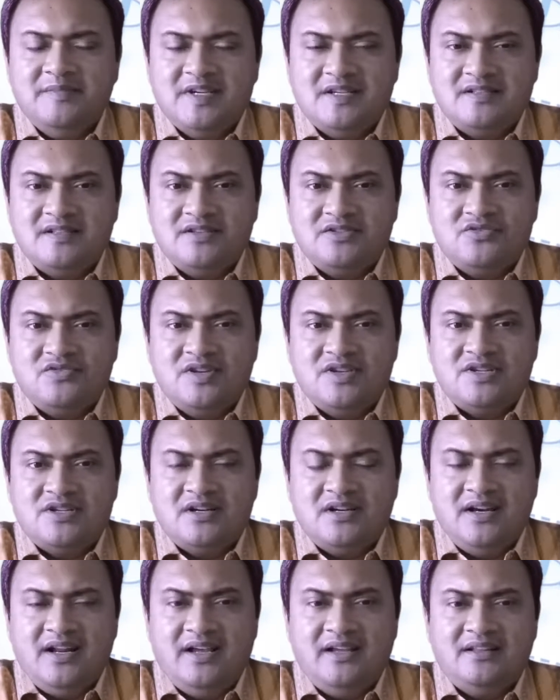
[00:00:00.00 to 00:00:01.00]

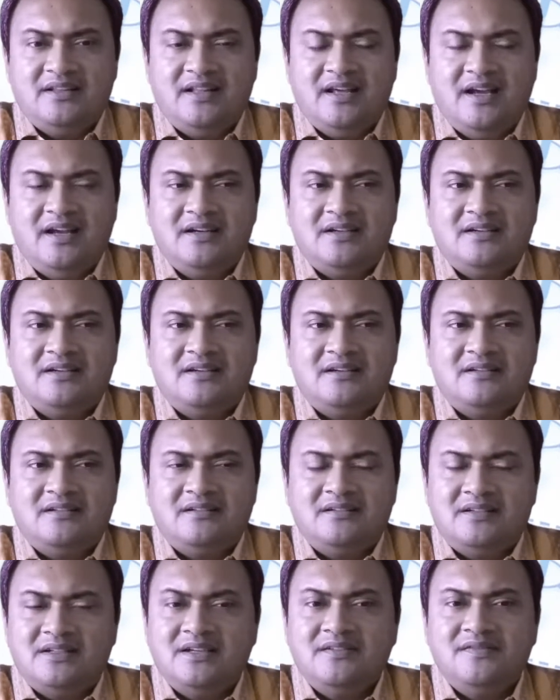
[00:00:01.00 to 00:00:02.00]
situation like that,
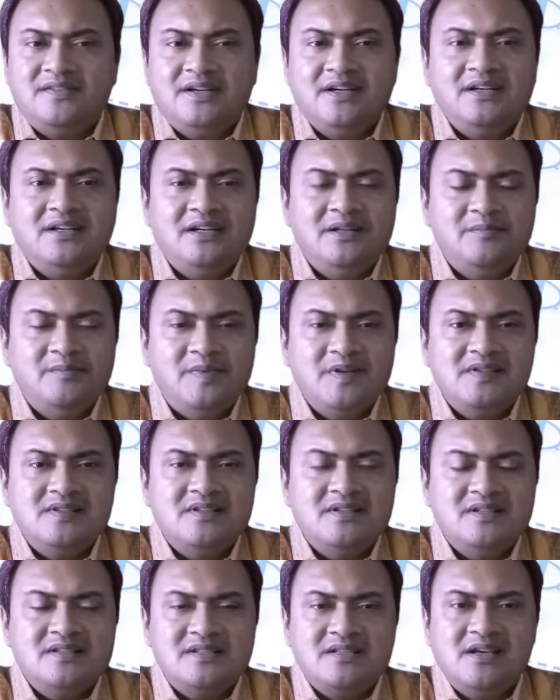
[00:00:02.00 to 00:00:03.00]
definitely
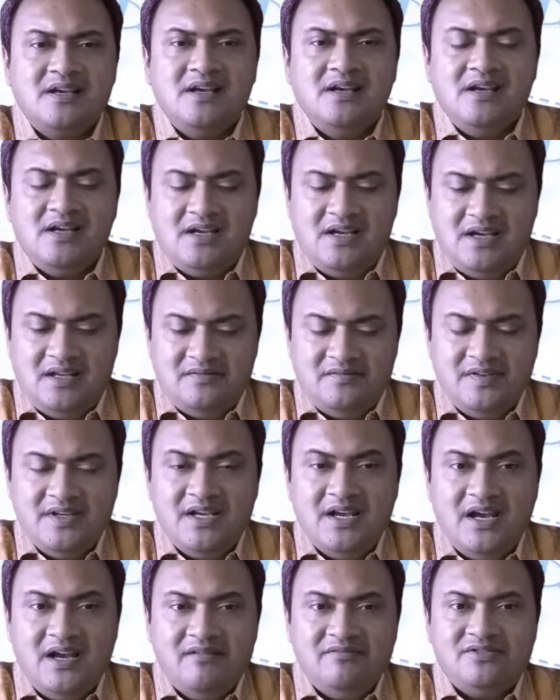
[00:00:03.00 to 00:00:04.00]
business, and we
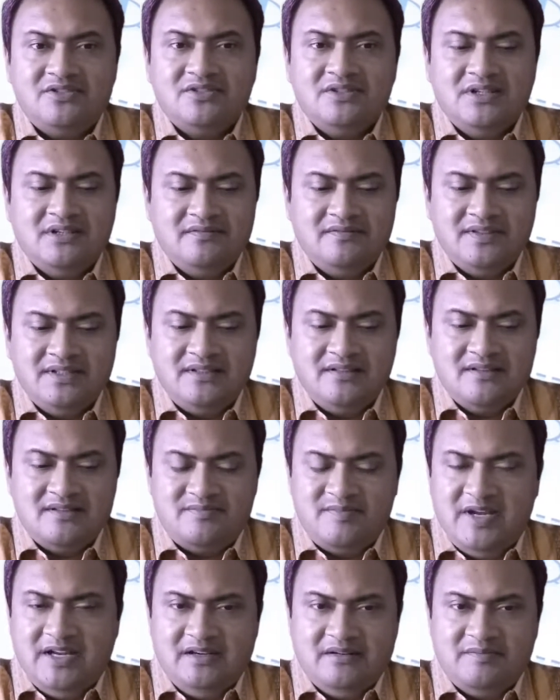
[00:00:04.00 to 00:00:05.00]
have to live with this
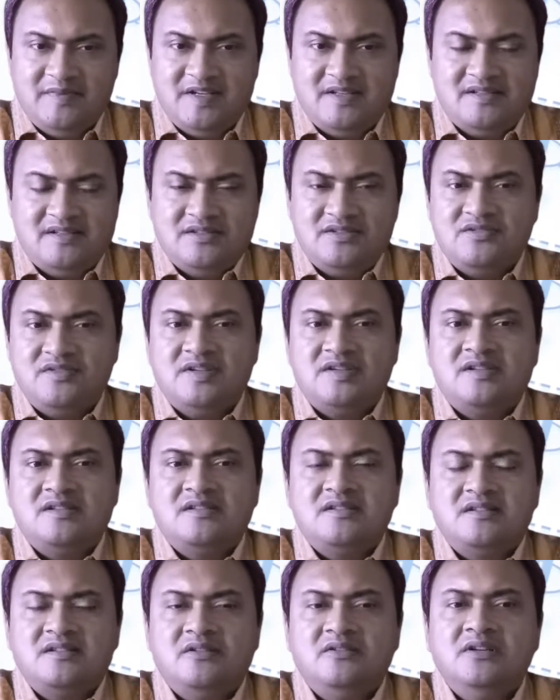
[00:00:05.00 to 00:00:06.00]
pandemic
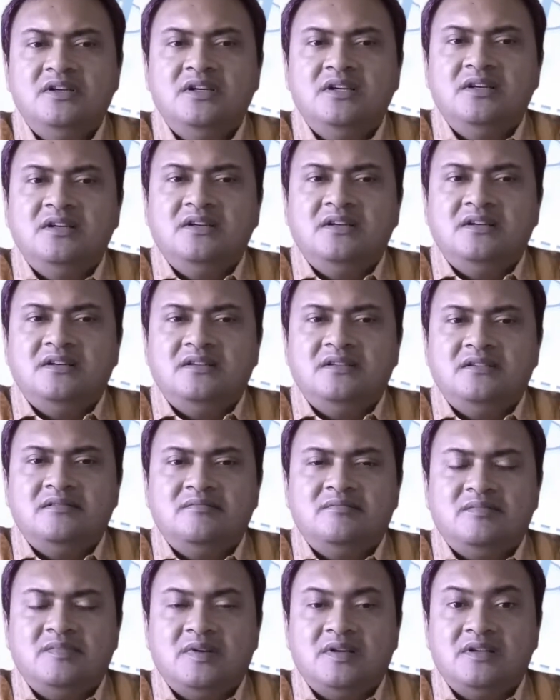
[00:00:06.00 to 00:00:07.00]
situation. So
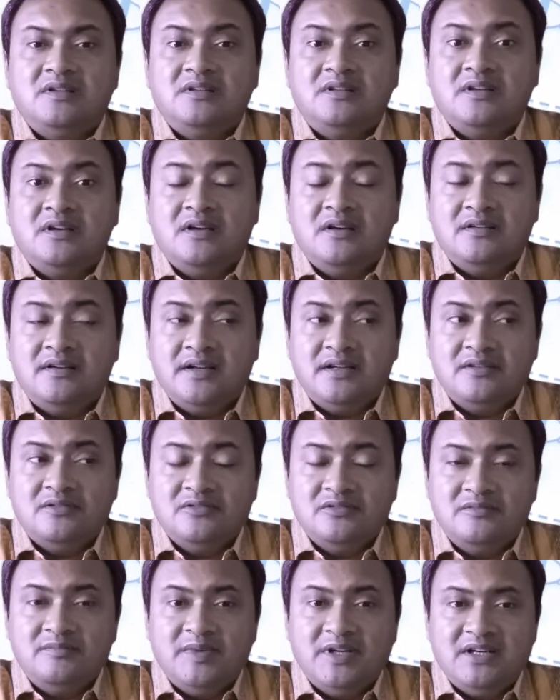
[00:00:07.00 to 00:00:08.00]

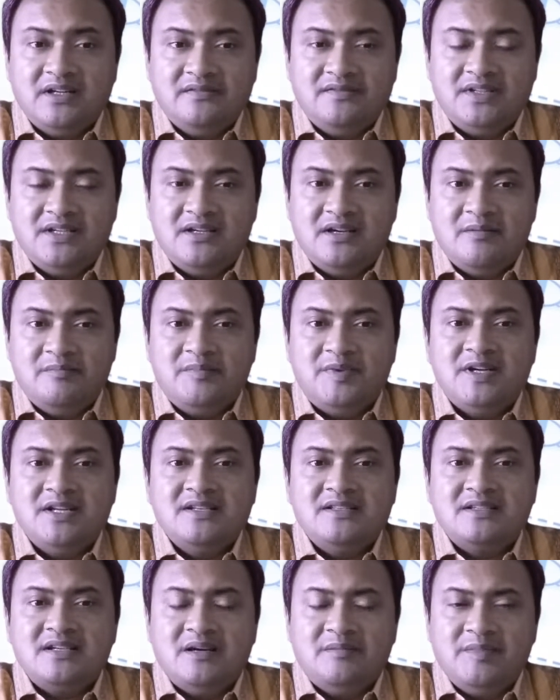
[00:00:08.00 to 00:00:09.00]
recruitment, if the company
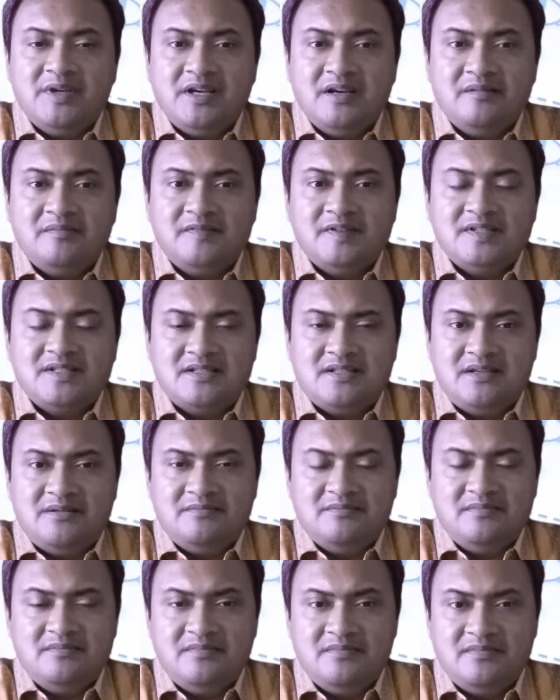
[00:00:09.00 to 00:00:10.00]
is coming up with some